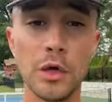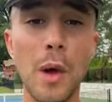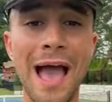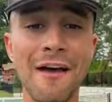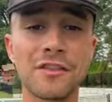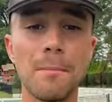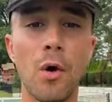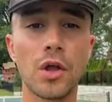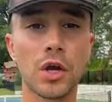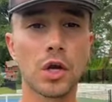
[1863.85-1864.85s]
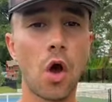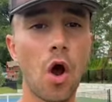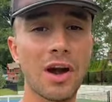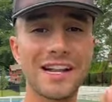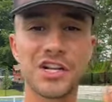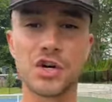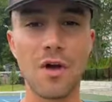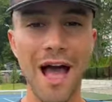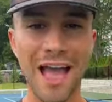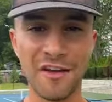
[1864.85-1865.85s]
you have to put your car in
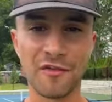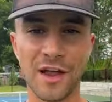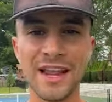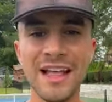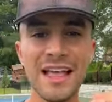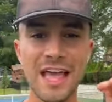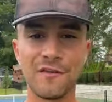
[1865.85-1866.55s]
drive, right?